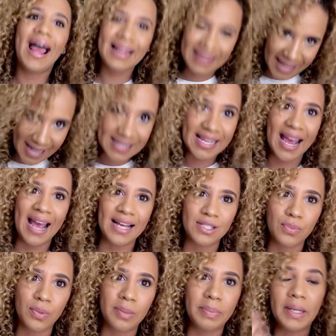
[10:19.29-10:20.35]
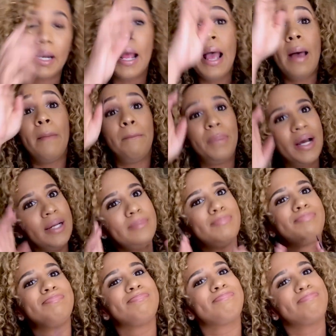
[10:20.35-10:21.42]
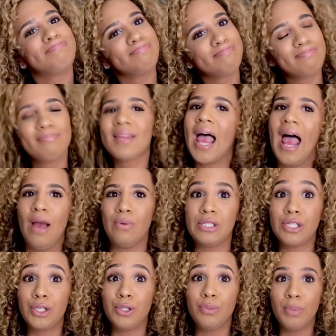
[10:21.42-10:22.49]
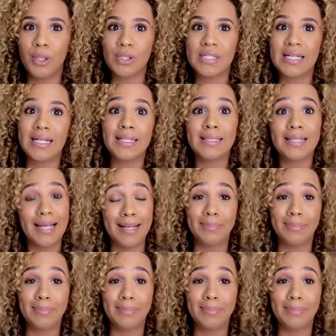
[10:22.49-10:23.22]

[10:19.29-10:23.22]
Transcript: That's an ass whooping. But I was a new person